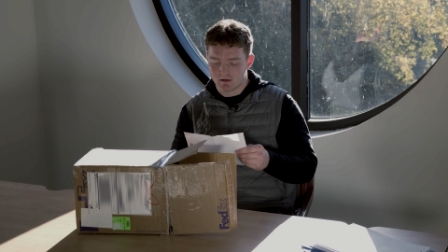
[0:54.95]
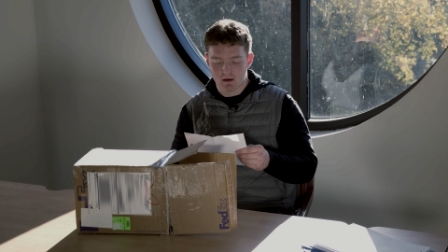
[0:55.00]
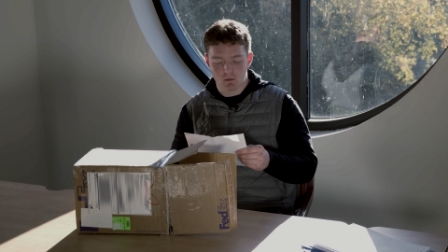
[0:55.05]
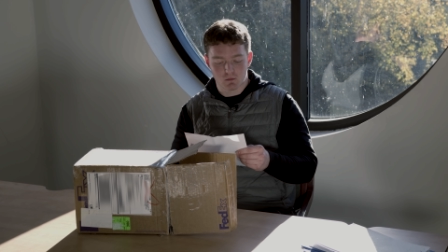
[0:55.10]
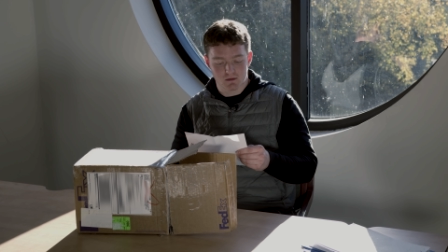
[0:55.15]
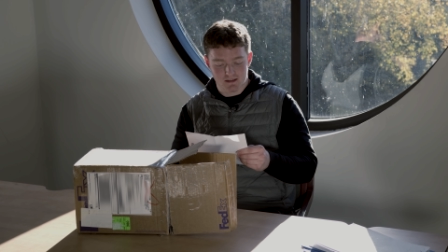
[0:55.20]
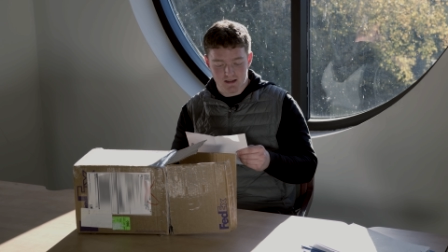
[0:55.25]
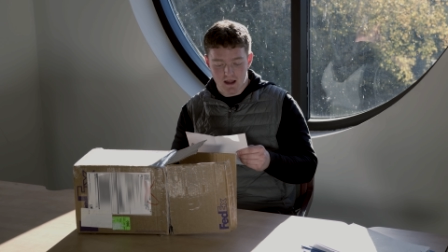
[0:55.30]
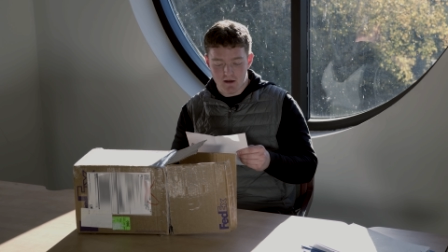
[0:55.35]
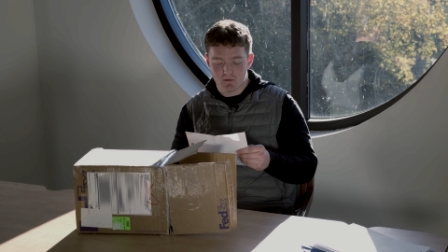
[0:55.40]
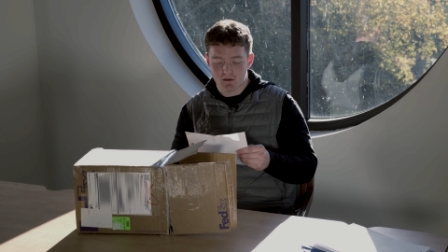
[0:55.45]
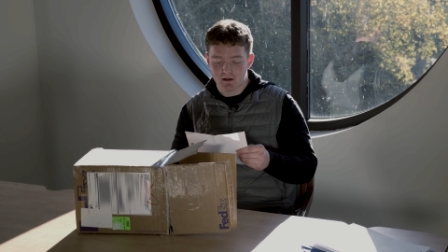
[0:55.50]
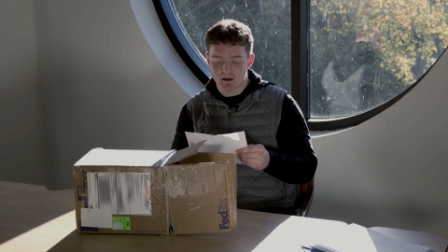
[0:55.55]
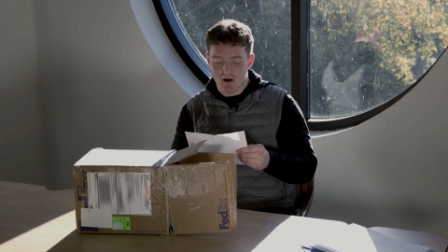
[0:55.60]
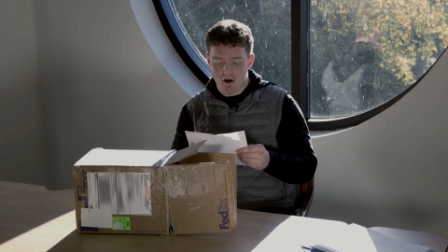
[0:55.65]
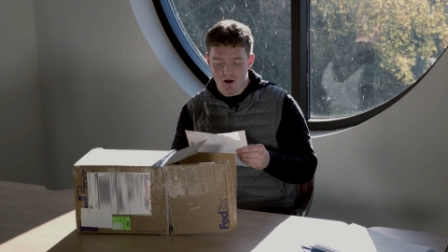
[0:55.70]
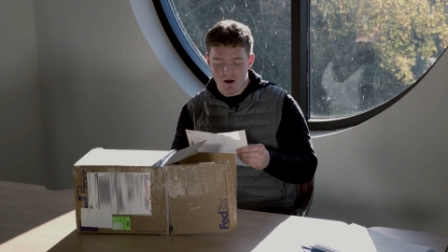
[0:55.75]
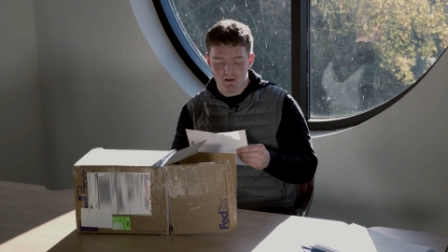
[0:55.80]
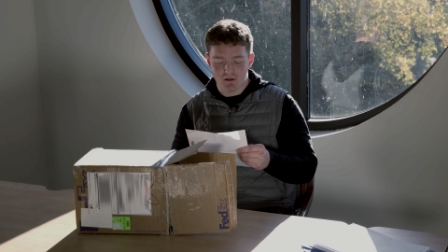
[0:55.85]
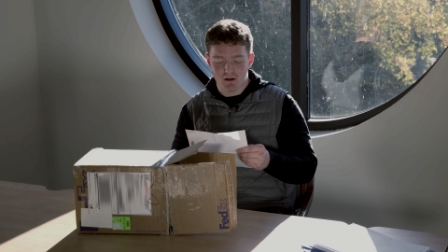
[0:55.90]
It was definitely a
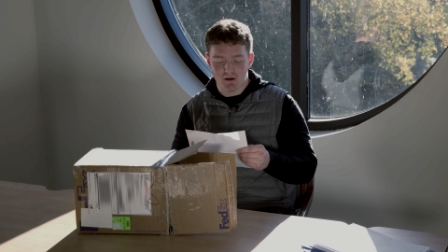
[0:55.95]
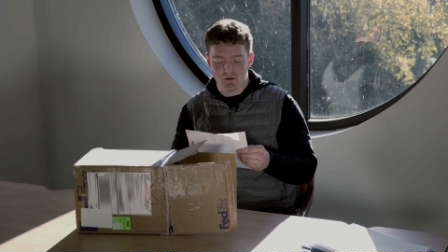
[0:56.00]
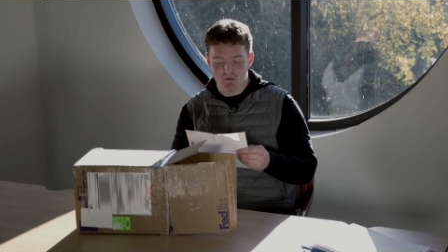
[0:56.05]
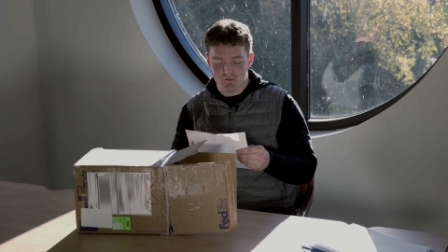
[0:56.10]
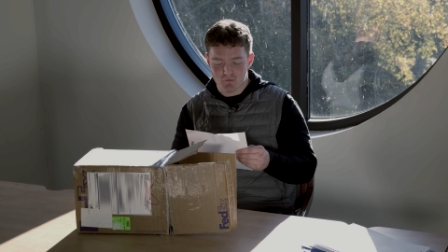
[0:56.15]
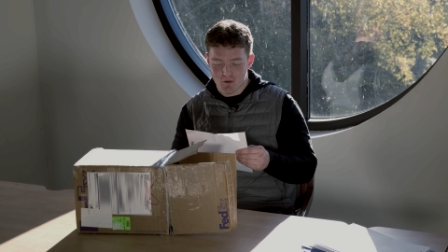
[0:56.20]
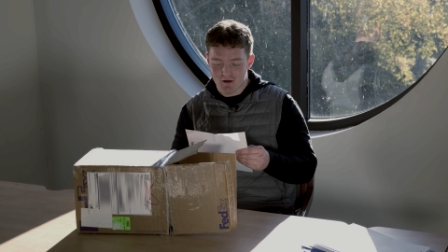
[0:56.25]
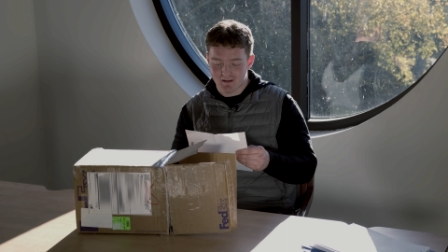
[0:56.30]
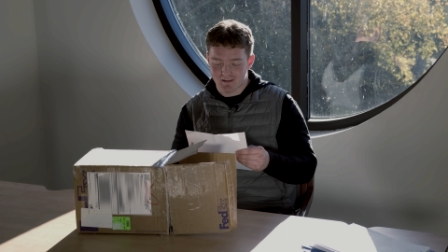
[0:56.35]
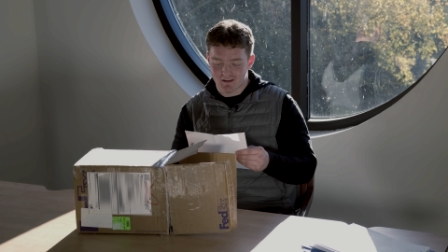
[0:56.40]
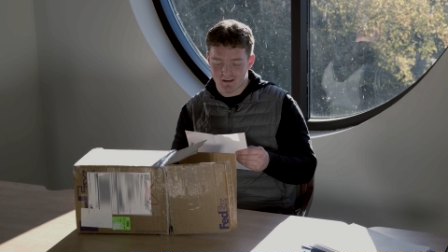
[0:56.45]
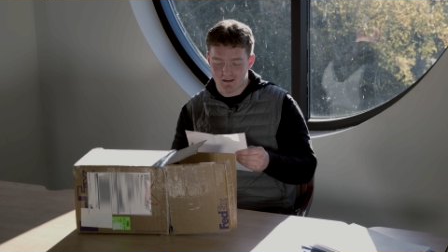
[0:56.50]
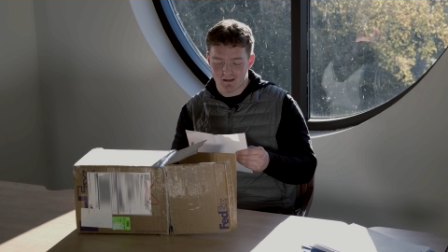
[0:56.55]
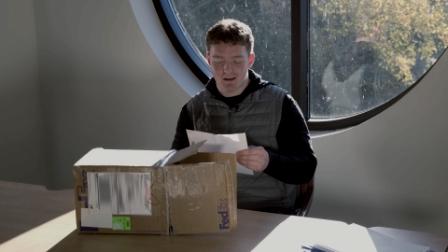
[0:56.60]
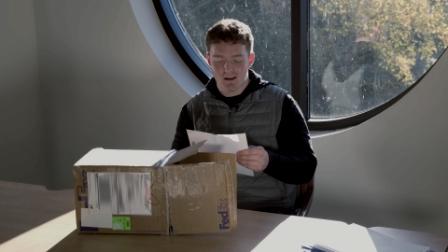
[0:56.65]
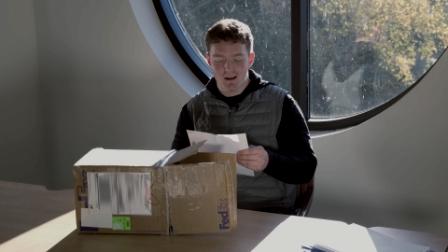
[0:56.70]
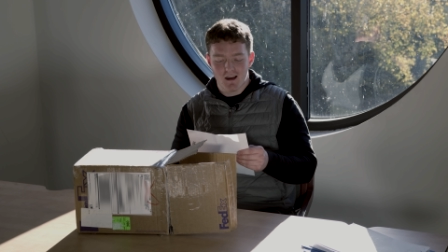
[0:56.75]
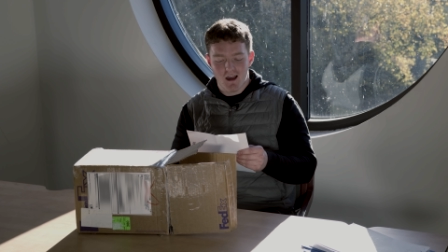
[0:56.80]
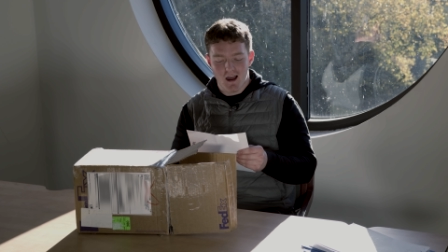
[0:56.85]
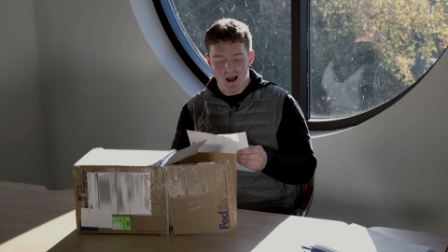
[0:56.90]
highlight of my year
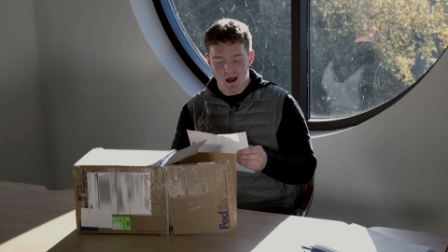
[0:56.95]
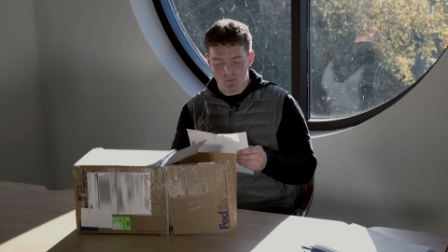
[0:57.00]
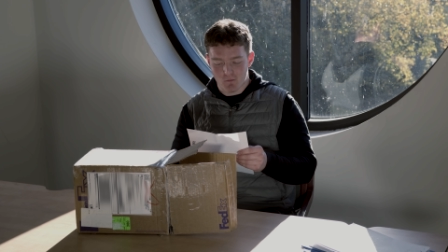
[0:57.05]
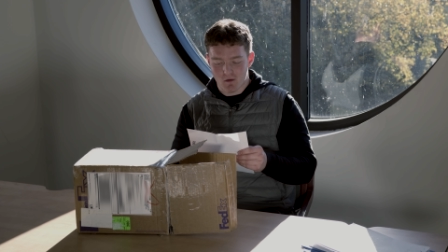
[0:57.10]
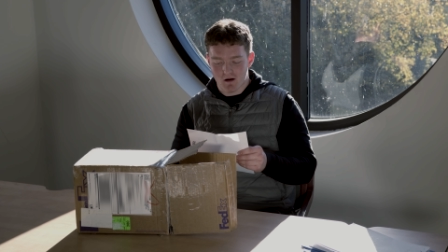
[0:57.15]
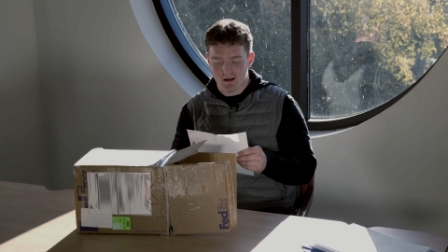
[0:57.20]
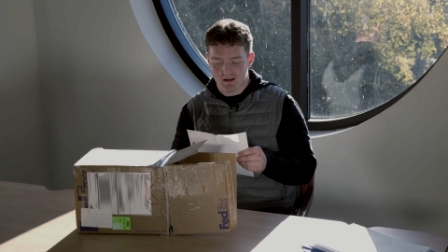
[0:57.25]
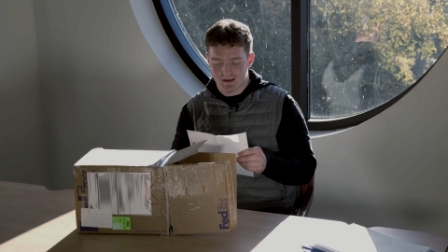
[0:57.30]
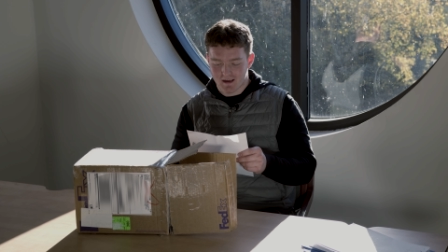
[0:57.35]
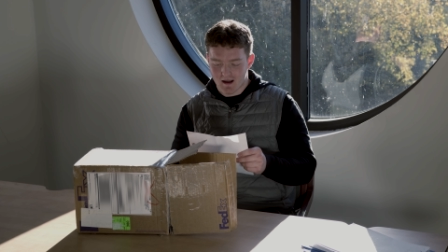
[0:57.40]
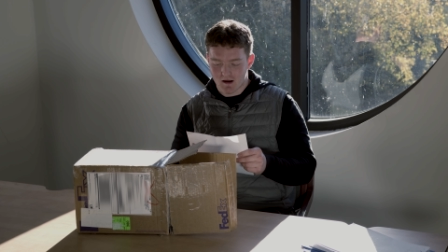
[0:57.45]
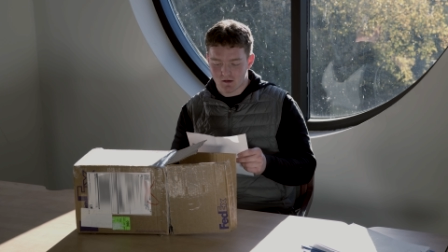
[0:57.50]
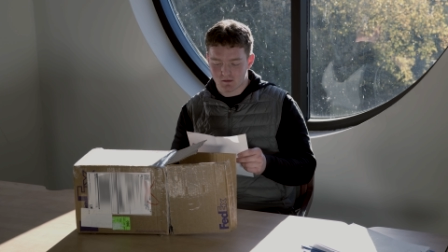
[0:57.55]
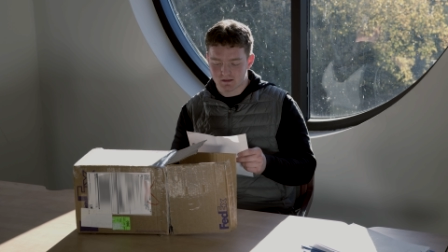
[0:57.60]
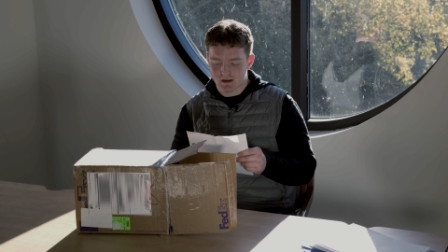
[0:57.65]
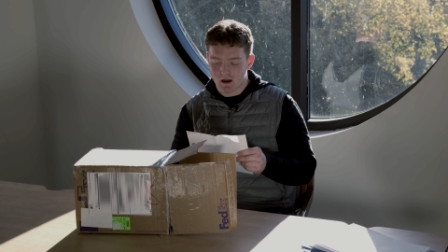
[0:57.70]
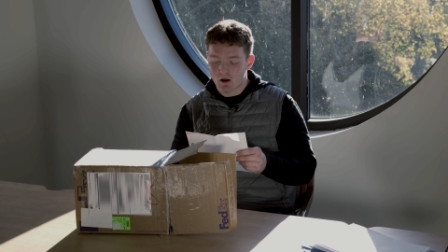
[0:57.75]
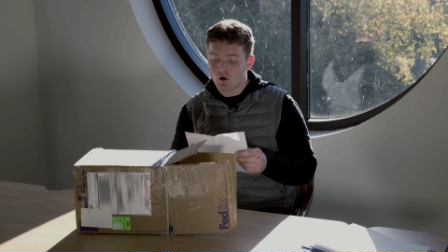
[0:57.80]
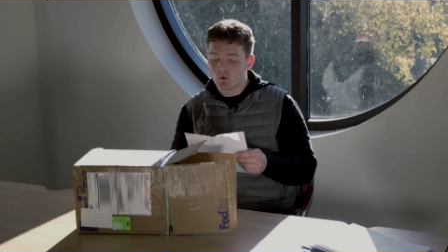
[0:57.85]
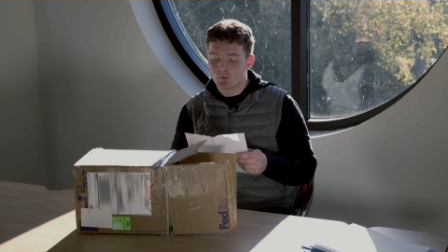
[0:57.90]
and my account.
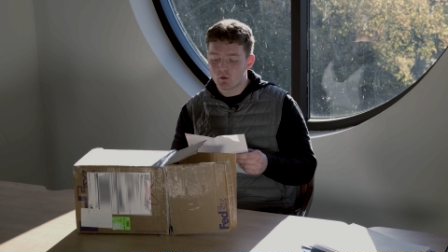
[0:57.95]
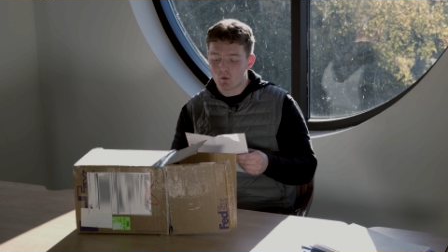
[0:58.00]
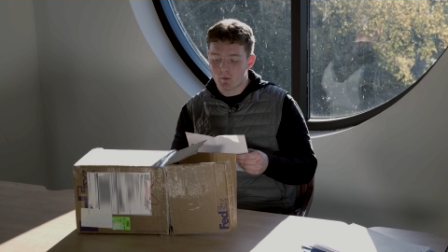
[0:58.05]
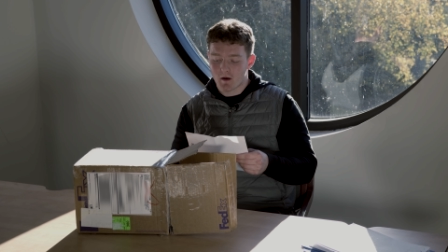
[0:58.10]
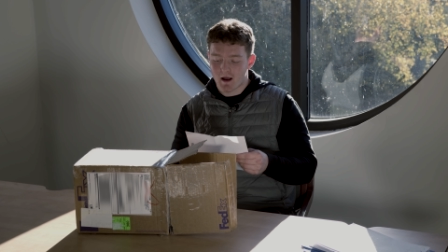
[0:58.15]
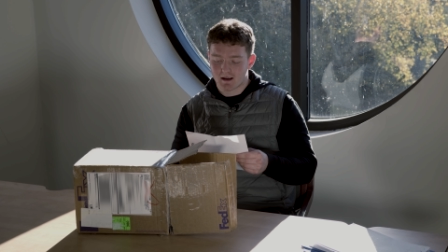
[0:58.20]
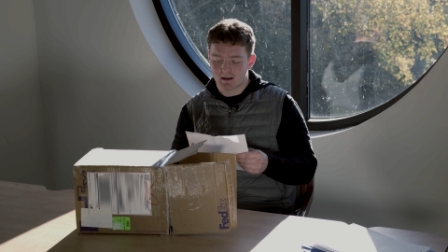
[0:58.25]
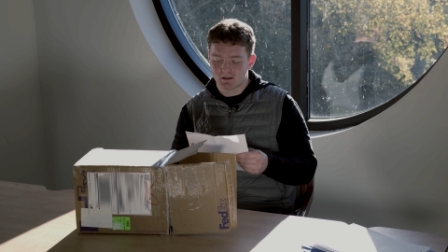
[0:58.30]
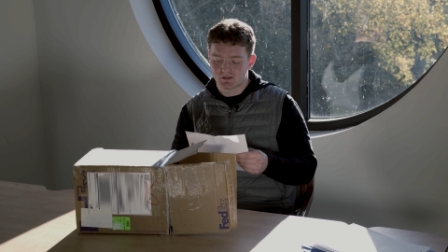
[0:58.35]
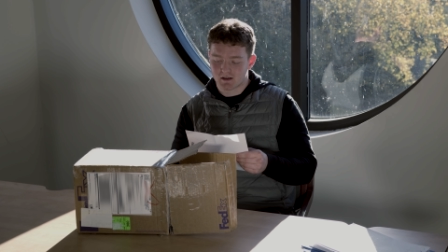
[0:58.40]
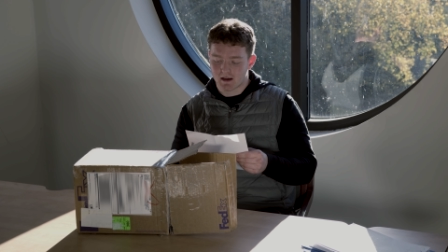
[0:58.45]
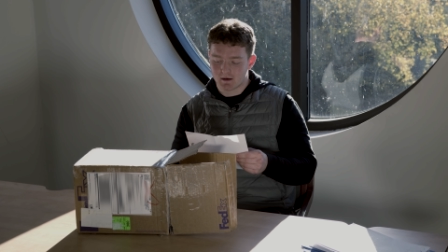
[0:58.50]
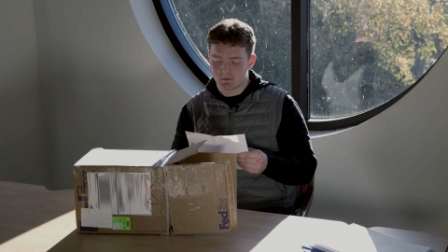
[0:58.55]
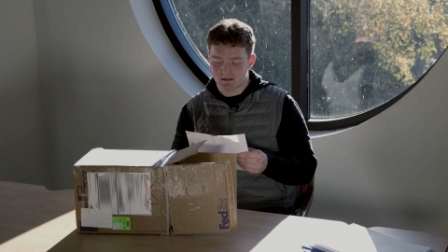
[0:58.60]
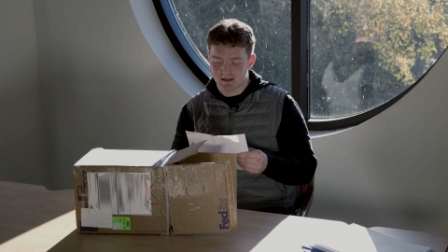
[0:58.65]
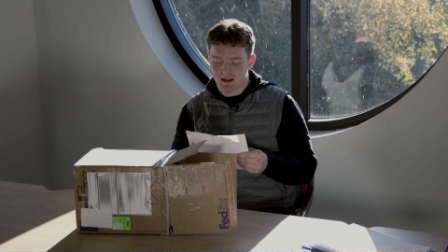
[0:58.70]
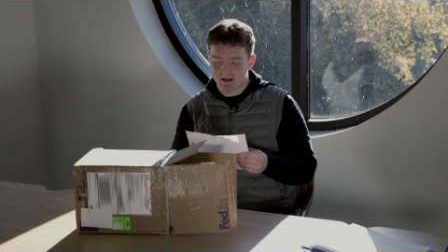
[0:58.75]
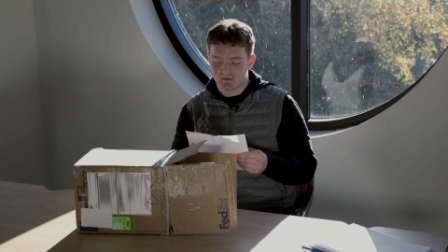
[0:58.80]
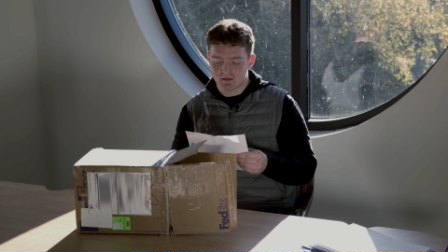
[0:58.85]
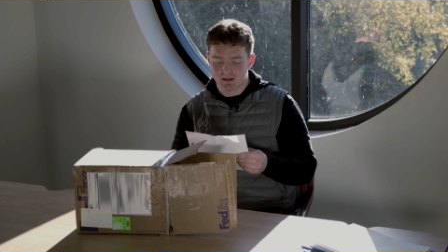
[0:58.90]
I hope your package came
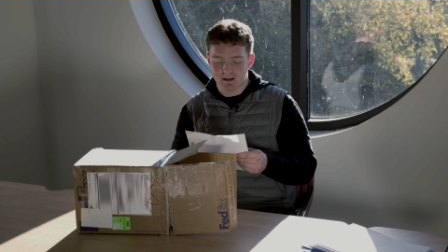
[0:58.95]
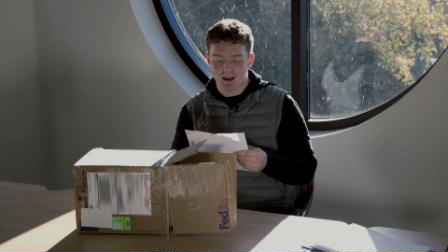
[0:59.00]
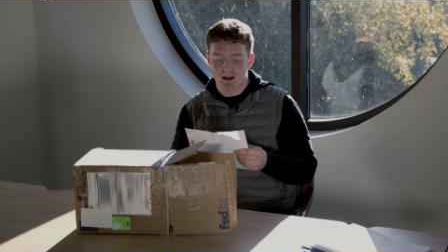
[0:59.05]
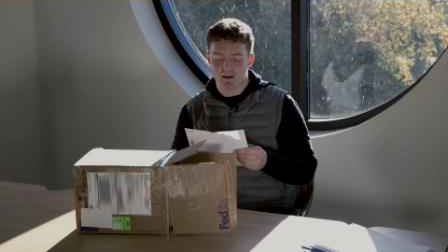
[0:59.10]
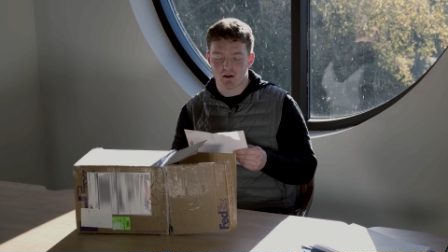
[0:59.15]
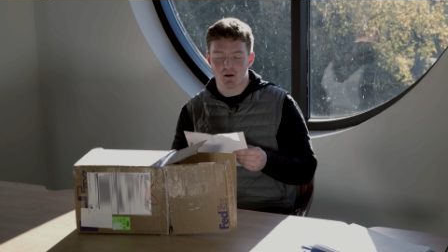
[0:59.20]
safely and